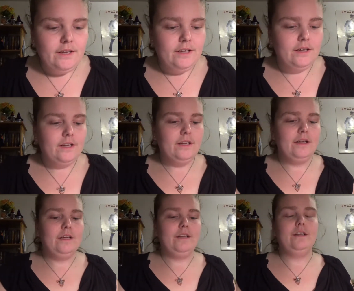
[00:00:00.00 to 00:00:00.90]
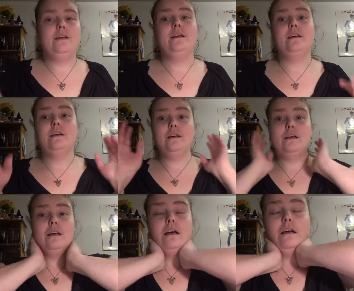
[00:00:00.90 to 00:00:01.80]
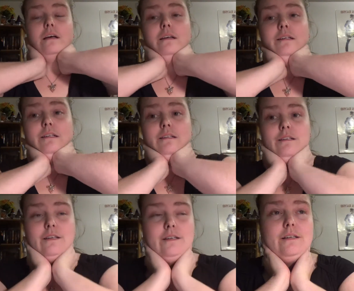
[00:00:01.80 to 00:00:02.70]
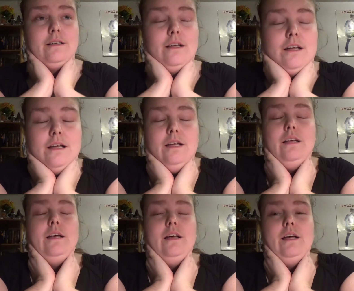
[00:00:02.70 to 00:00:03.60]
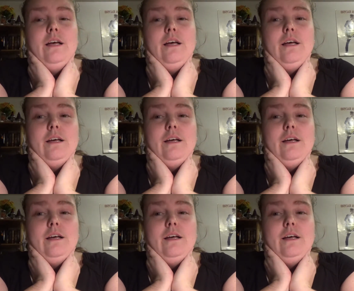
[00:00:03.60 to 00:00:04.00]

Nothing is said.